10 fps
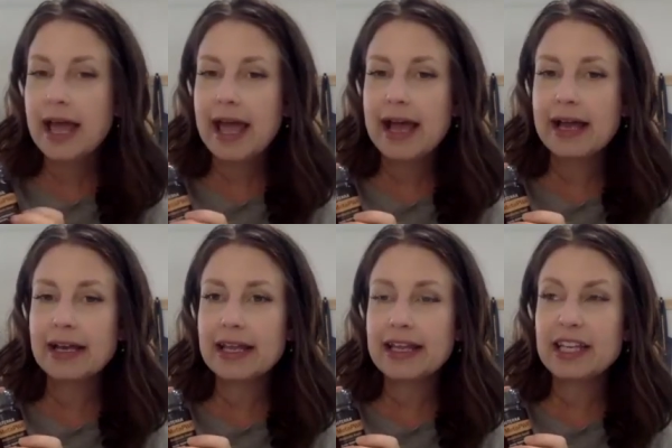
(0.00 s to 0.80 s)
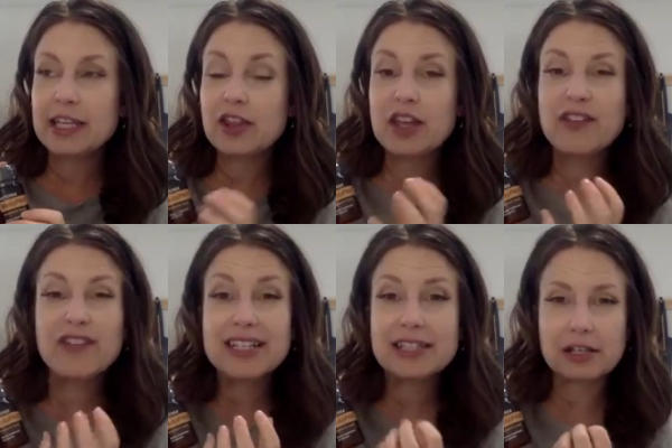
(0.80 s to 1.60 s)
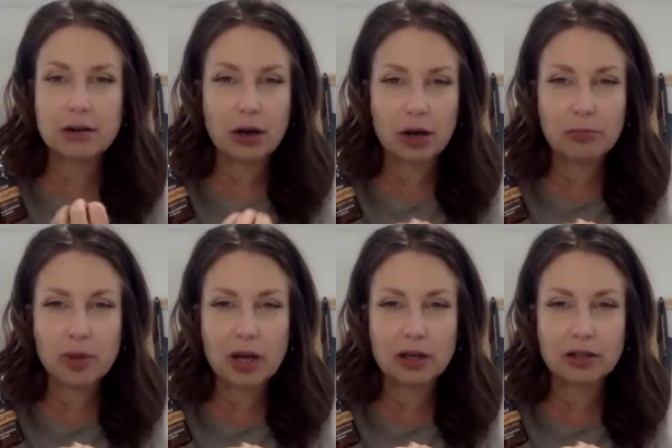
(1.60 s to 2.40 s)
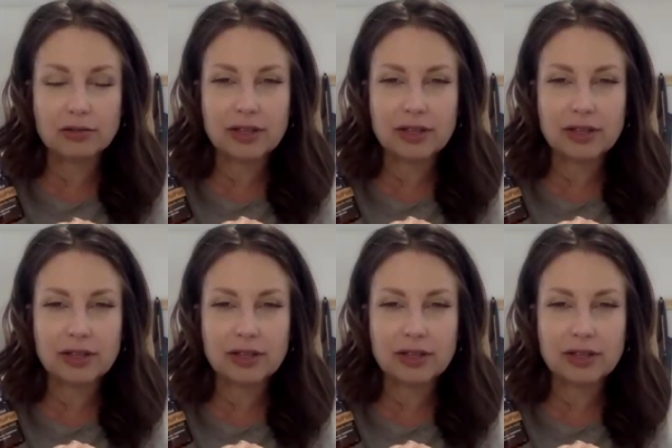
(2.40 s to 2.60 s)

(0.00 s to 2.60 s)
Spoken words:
And think of it as like a carb blocker.